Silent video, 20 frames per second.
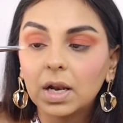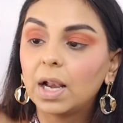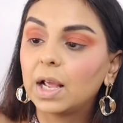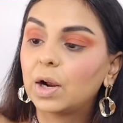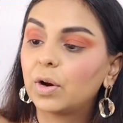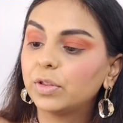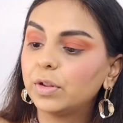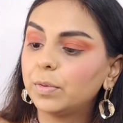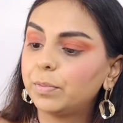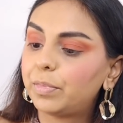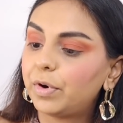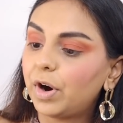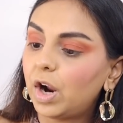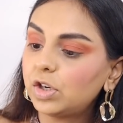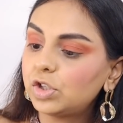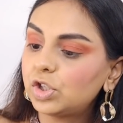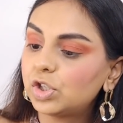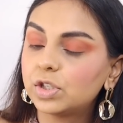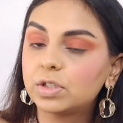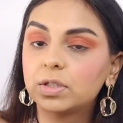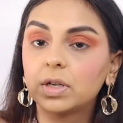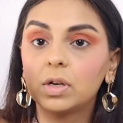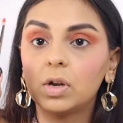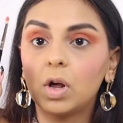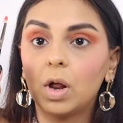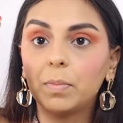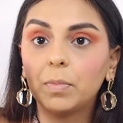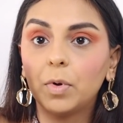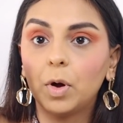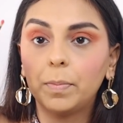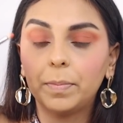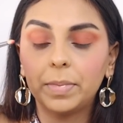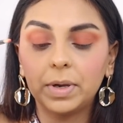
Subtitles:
Like on the brush, it's a lot more